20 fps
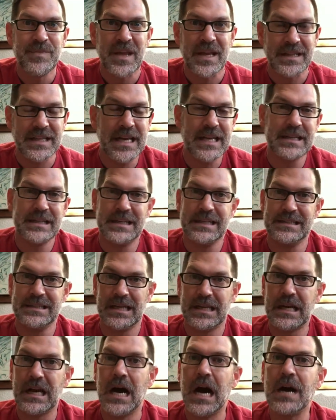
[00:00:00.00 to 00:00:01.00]
And that is a
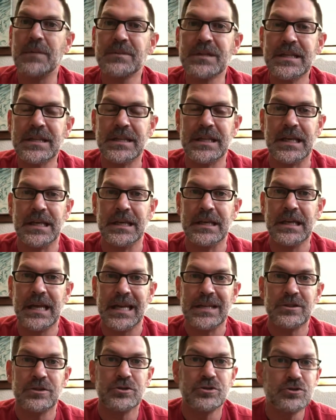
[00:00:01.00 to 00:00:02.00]
common thing
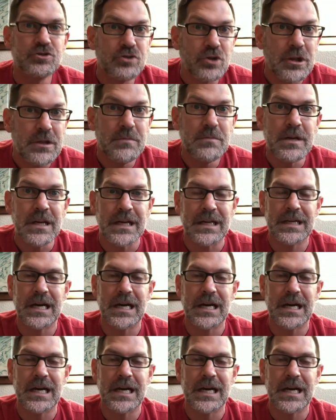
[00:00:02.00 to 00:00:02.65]
and should be a